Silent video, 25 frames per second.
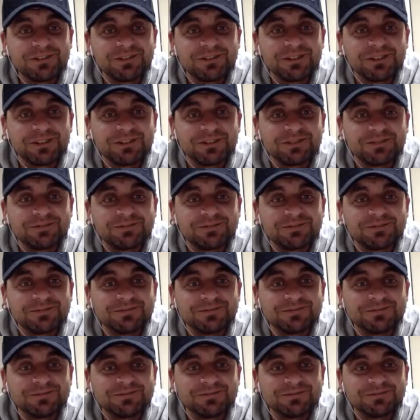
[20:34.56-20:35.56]

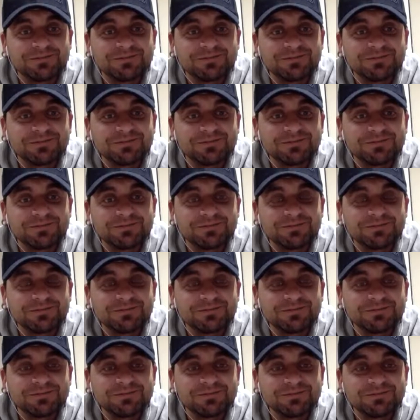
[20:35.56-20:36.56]

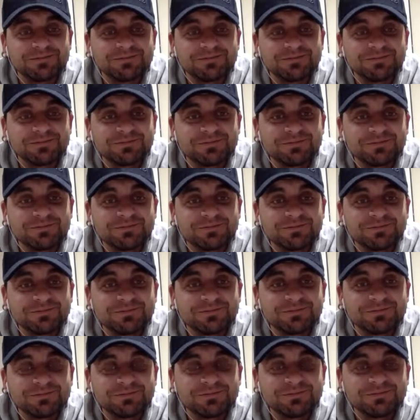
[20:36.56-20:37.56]

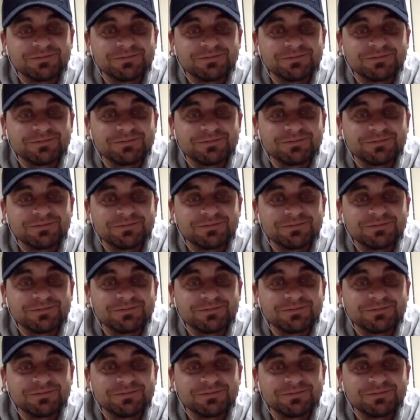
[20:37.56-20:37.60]
This person isn't speaking.